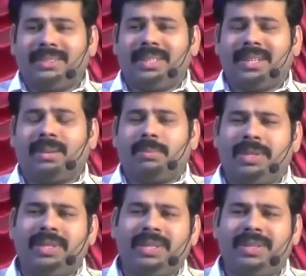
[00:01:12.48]
there are
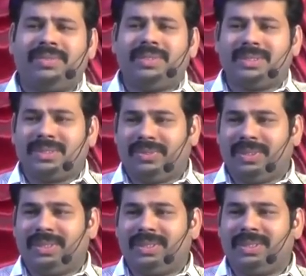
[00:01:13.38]
many definitions
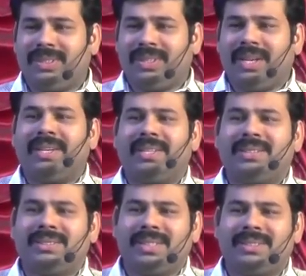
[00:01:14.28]
for it. I
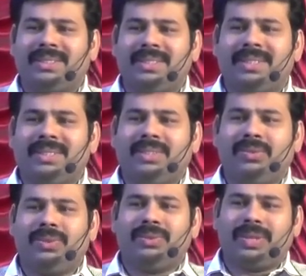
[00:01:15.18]
can just
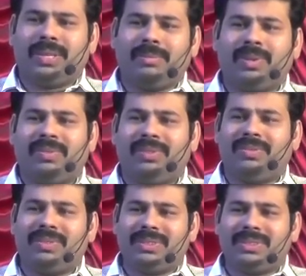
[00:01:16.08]
give you number of
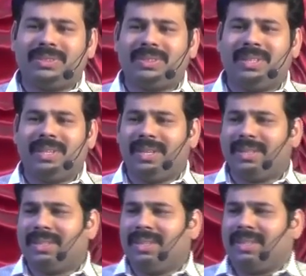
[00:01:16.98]
definitions,
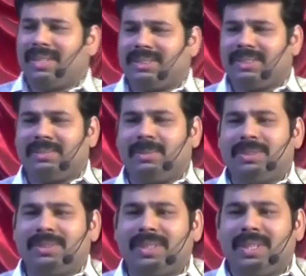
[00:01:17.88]
like testing
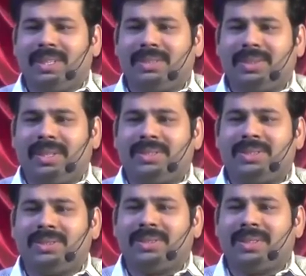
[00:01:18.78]
means to
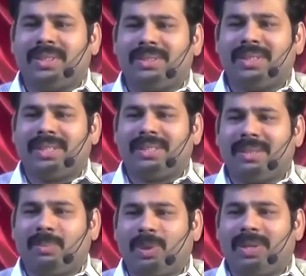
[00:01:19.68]
ensure that
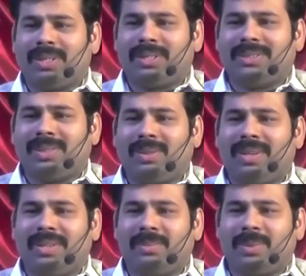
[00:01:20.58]
the product is a
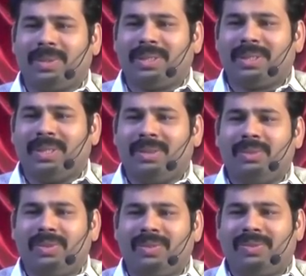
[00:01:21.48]
quality product.
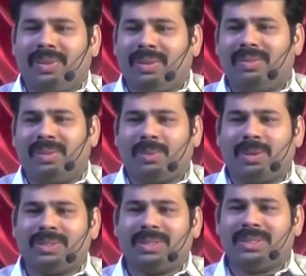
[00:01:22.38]
We will follow one
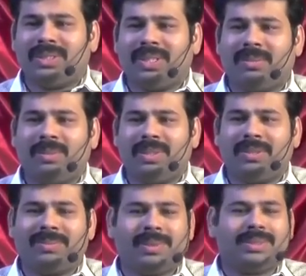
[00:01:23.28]
process in the company.
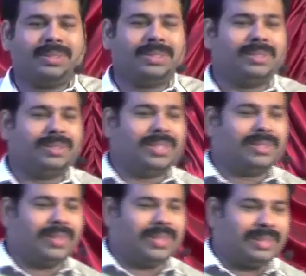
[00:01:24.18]
That process is known
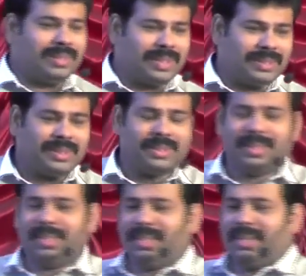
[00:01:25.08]
as what? Testing.
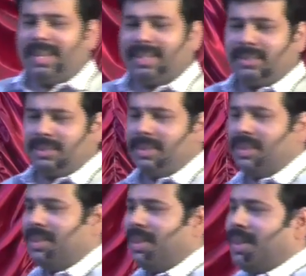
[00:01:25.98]
As you
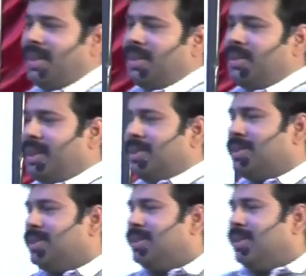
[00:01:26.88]
told, to
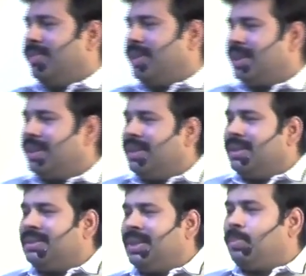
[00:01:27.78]
ensure whether
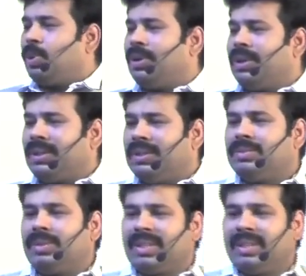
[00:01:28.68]
the product
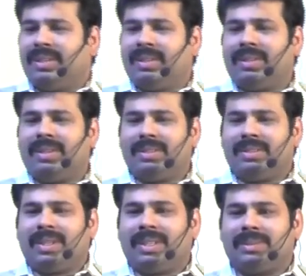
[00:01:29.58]
is working according to
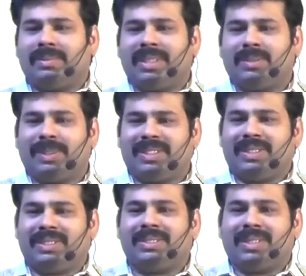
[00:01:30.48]
the customer
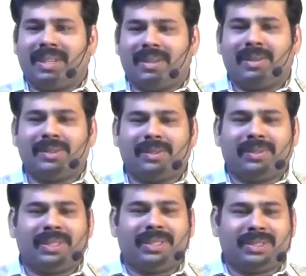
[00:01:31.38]
expectations and also
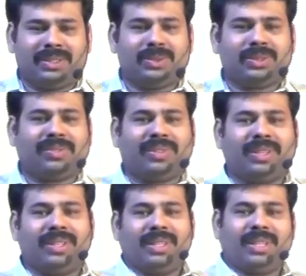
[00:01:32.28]
whether it is user
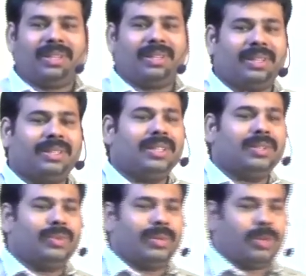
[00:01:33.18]
friendly or not.
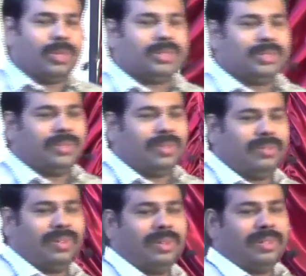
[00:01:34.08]
One process we will
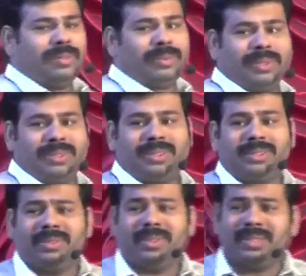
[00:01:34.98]
follow. That process
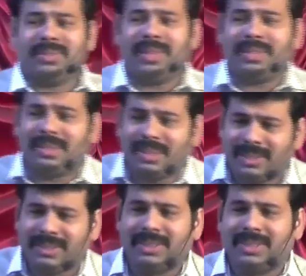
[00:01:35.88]
is known as what?
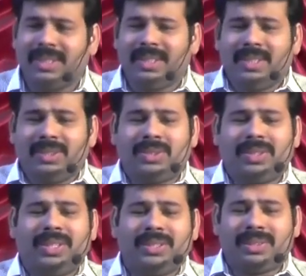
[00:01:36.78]
Testing. So
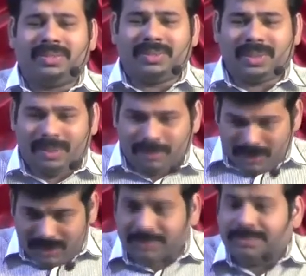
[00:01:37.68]
in a software
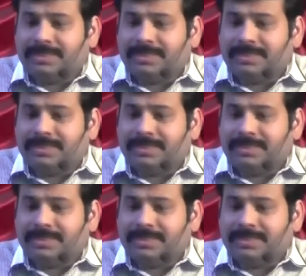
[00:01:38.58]
company,